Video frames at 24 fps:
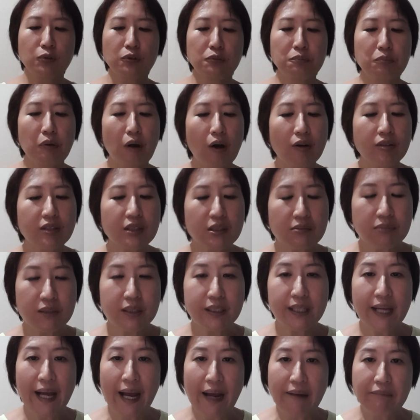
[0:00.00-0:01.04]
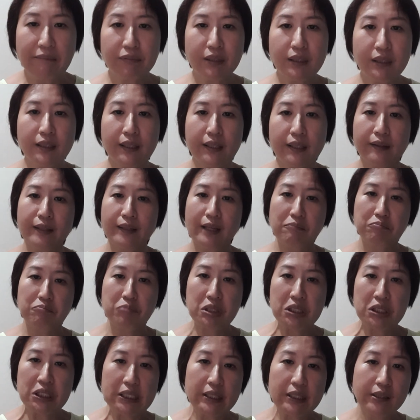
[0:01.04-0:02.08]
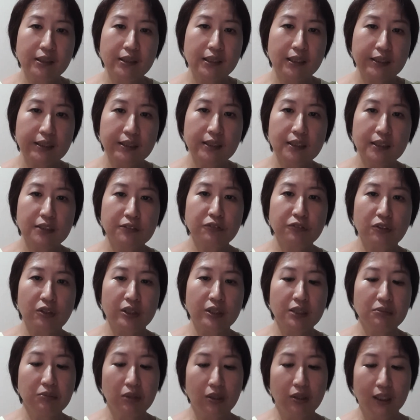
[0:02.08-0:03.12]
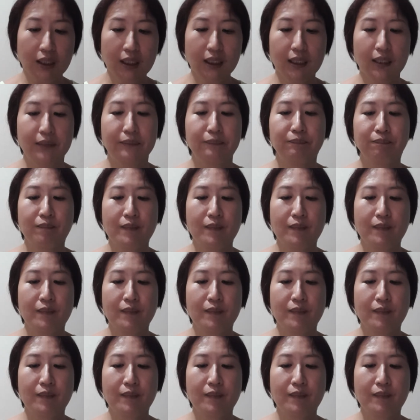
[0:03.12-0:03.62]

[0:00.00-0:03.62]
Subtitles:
could possibly happen in that particular year for him or her.